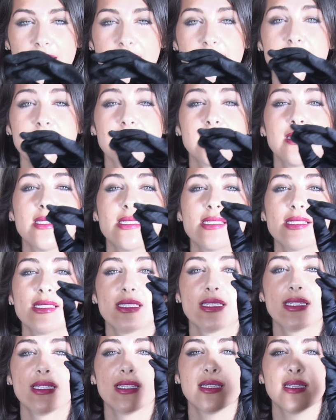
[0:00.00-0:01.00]
and
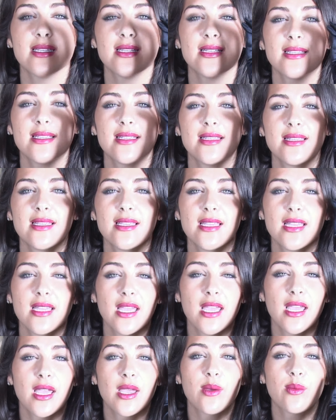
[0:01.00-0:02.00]
dizzy.
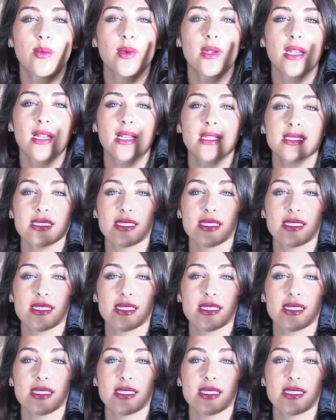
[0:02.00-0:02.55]
And when I